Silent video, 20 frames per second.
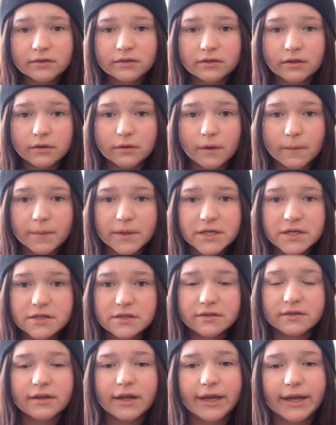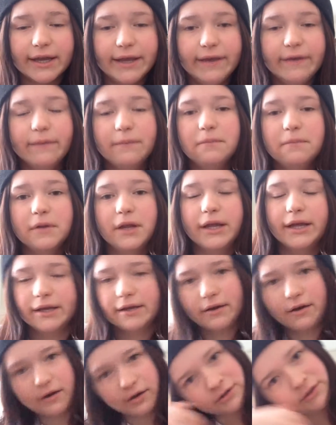So our picture is him on
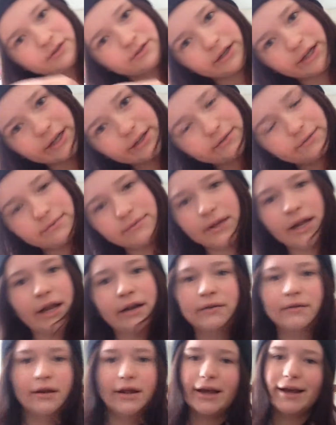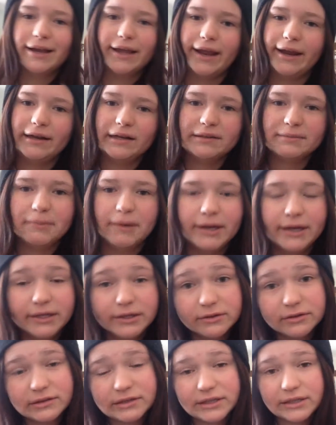I can't explain
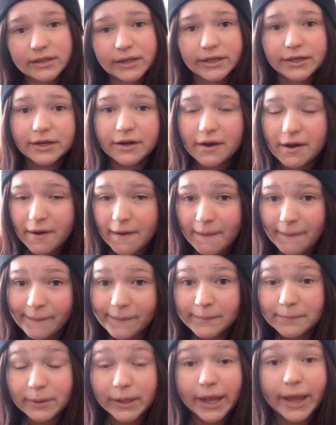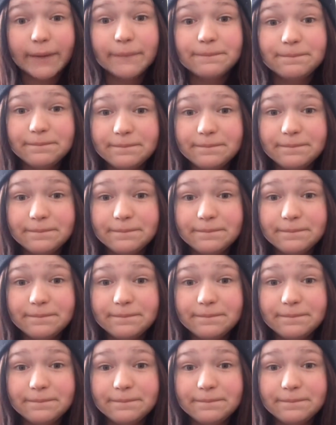it, you'll see it later, but yeah.